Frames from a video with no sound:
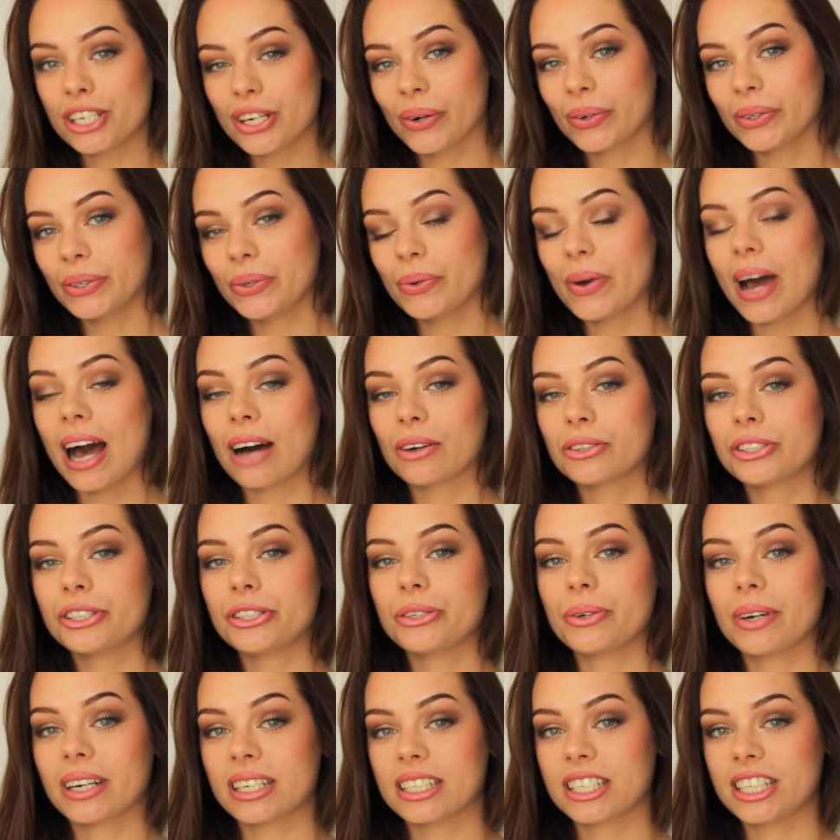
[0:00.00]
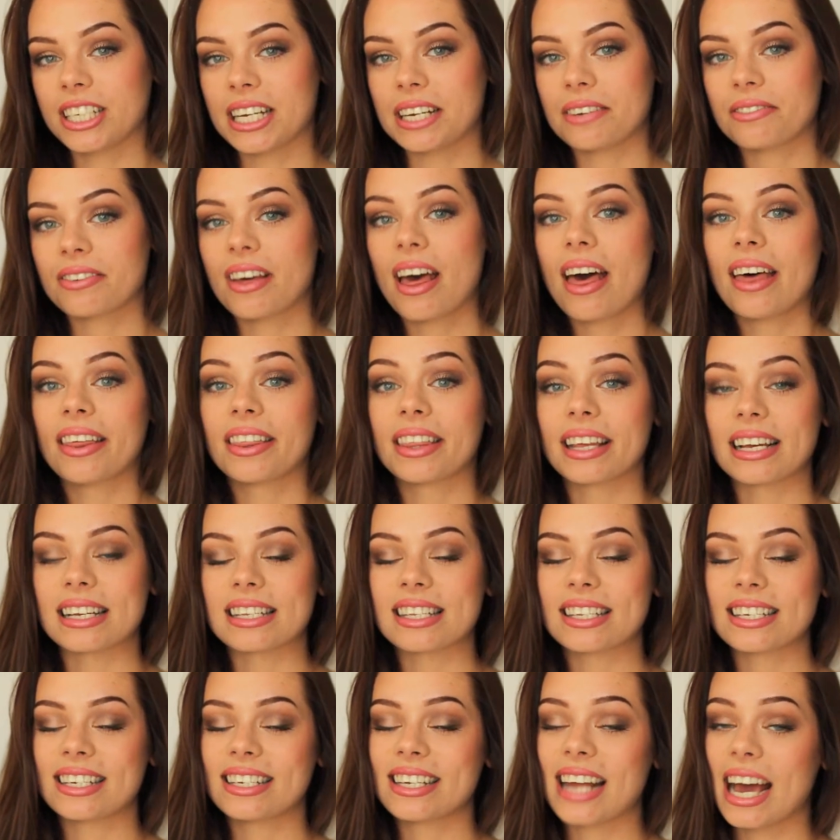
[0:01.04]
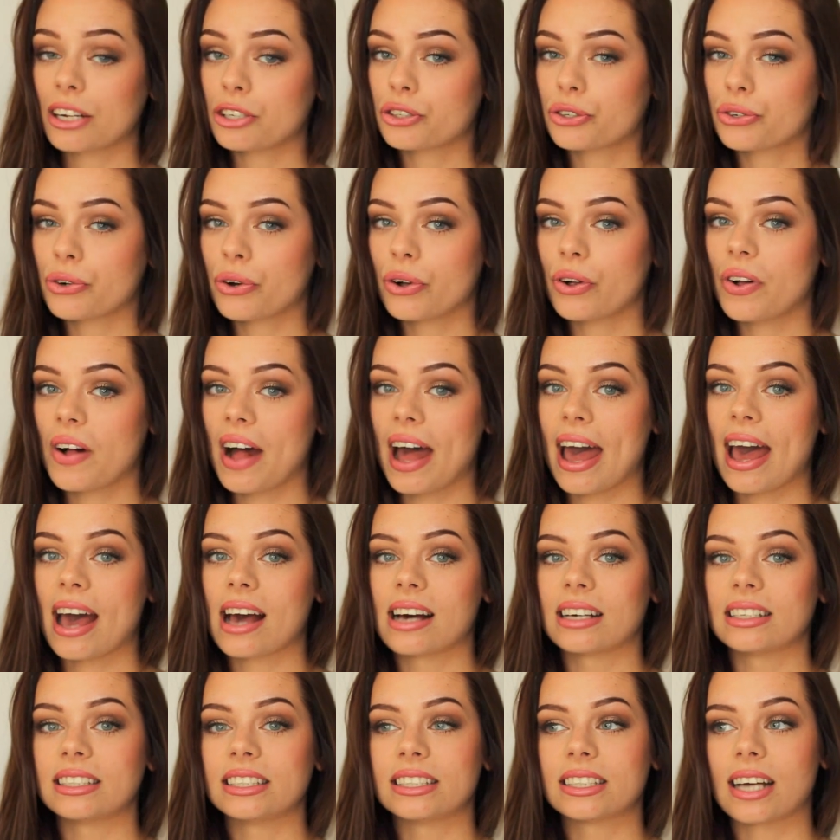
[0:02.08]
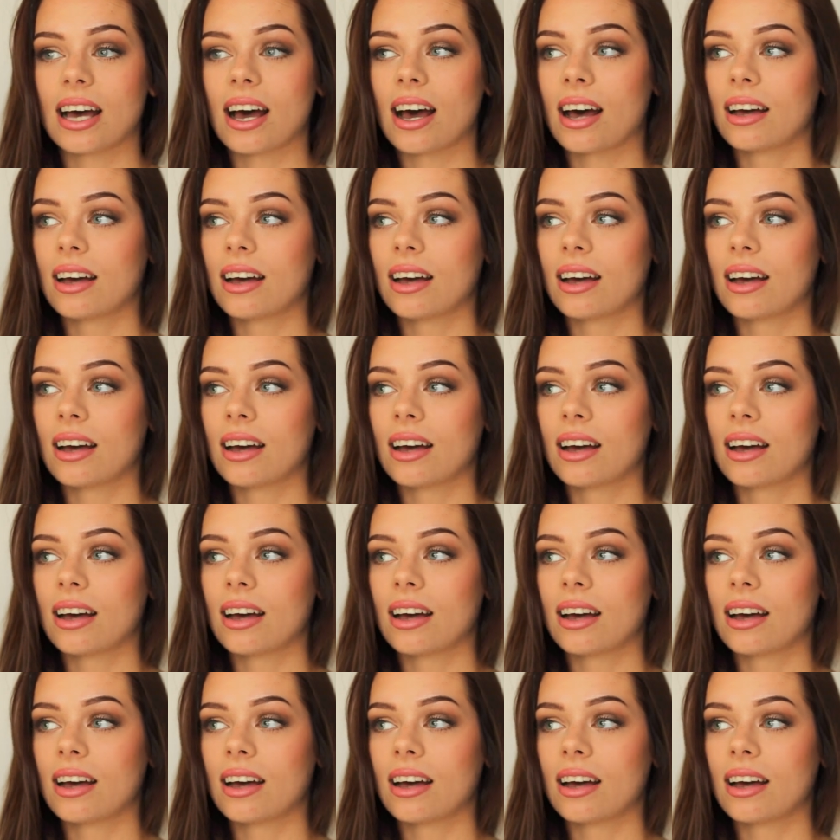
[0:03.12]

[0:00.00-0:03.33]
showing you how to achieve this natural and